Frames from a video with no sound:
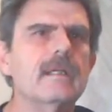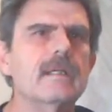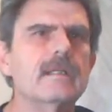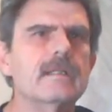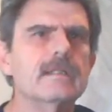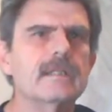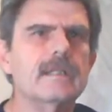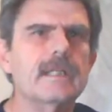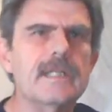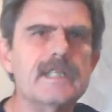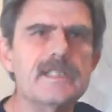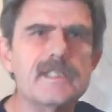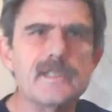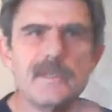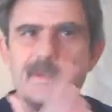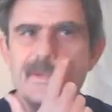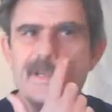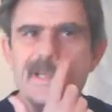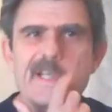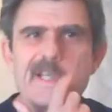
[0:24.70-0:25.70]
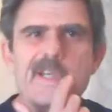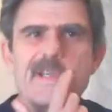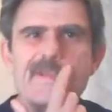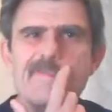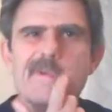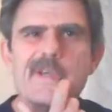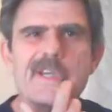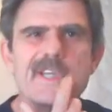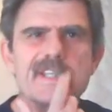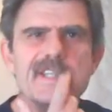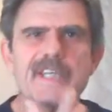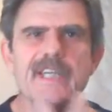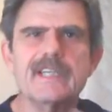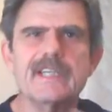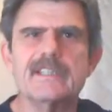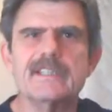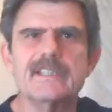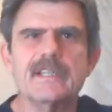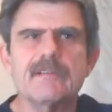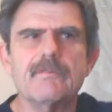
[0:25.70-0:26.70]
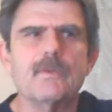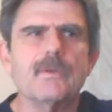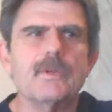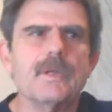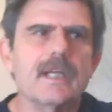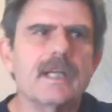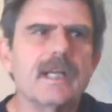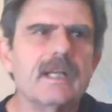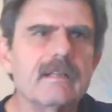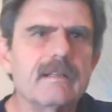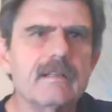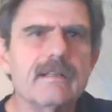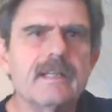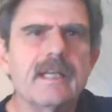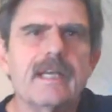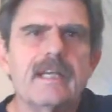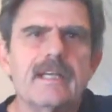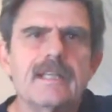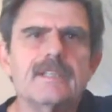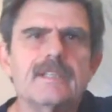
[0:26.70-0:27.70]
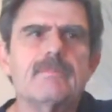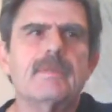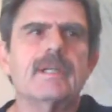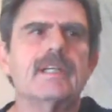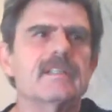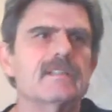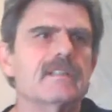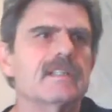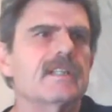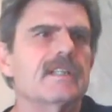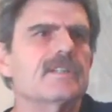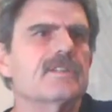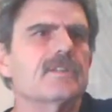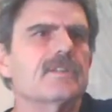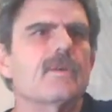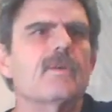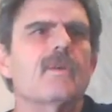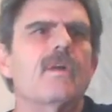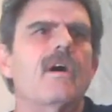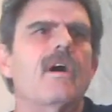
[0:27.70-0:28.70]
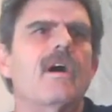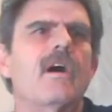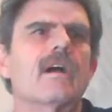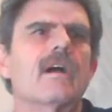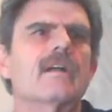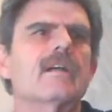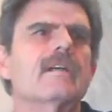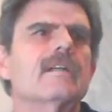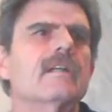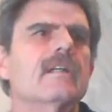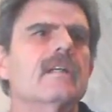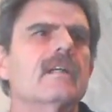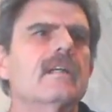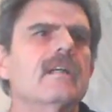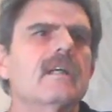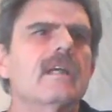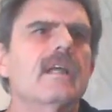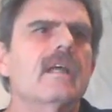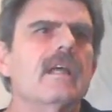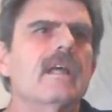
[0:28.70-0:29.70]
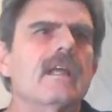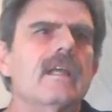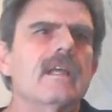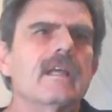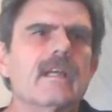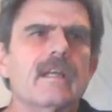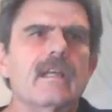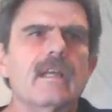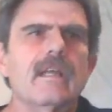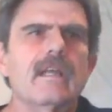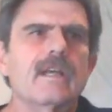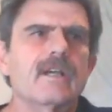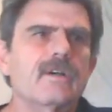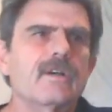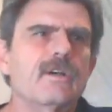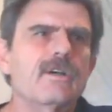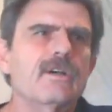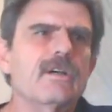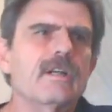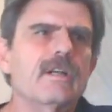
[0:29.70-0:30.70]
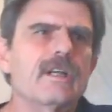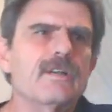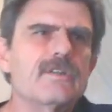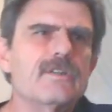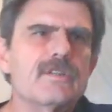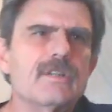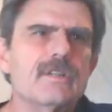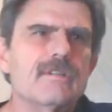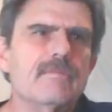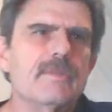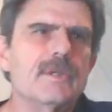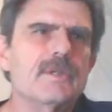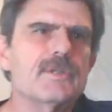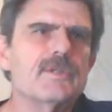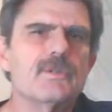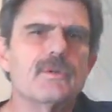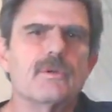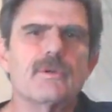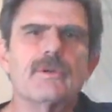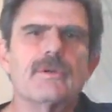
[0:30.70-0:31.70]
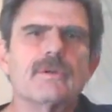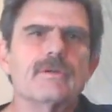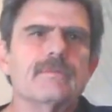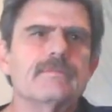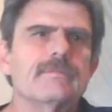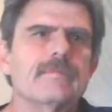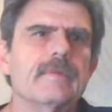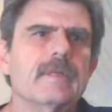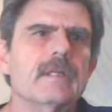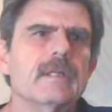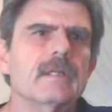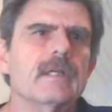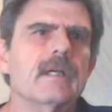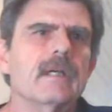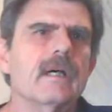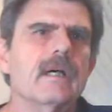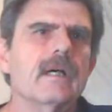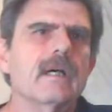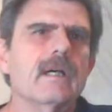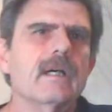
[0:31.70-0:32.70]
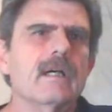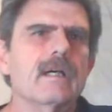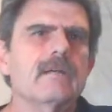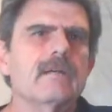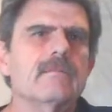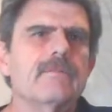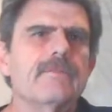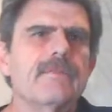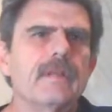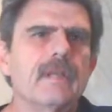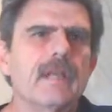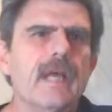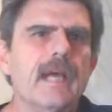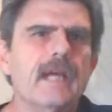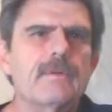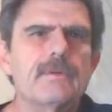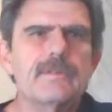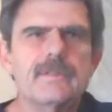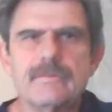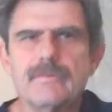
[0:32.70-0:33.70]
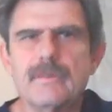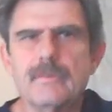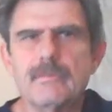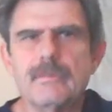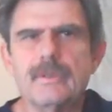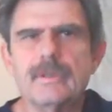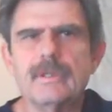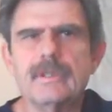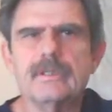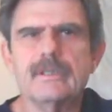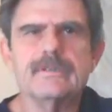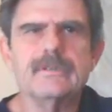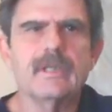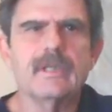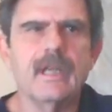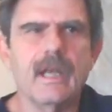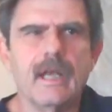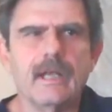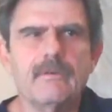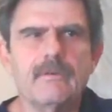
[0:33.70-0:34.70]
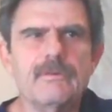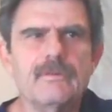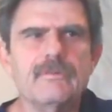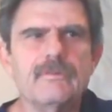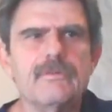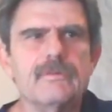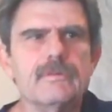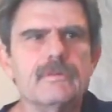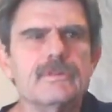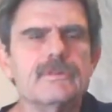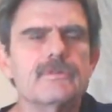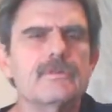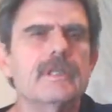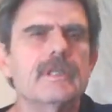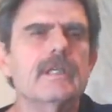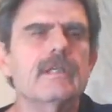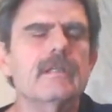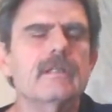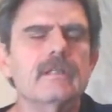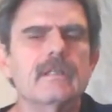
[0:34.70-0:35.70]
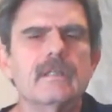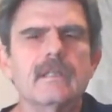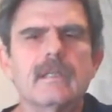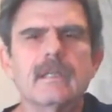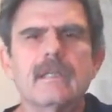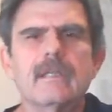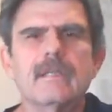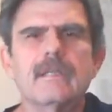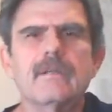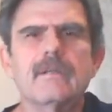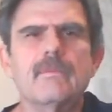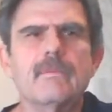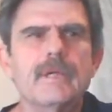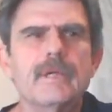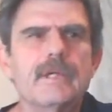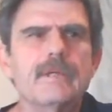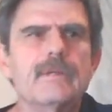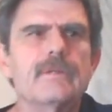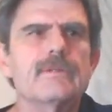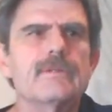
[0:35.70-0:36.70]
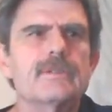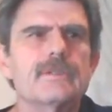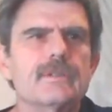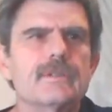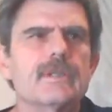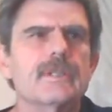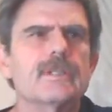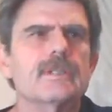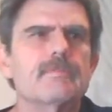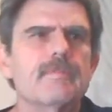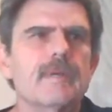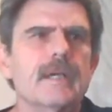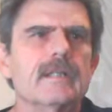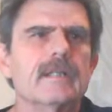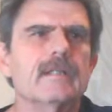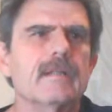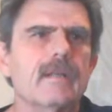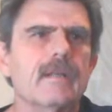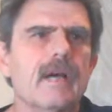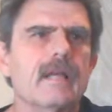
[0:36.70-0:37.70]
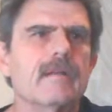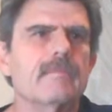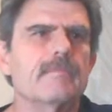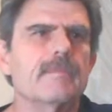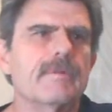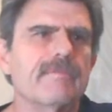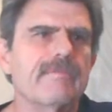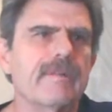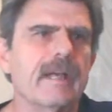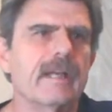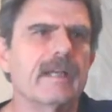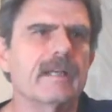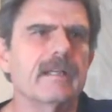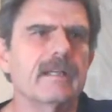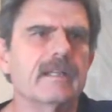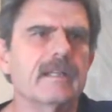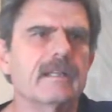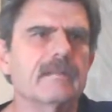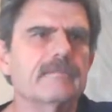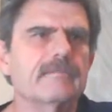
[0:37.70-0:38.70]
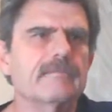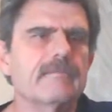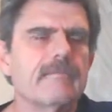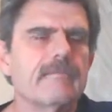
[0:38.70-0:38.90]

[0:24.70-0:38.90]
It's an easy read, but it takes several days because it is so long. It could and should have been shorter. The language of the book is the language of the street, and the reader should expect a lot of profanity.